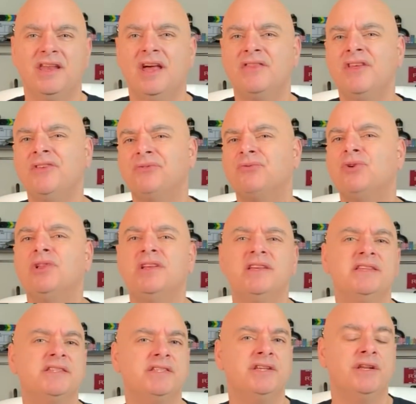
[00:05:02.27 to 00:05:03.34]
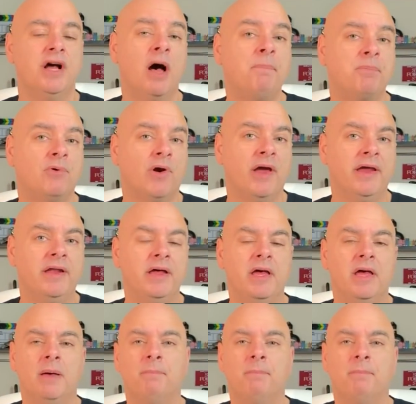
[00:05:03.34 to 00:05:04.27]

Now this really isn't an upgrade,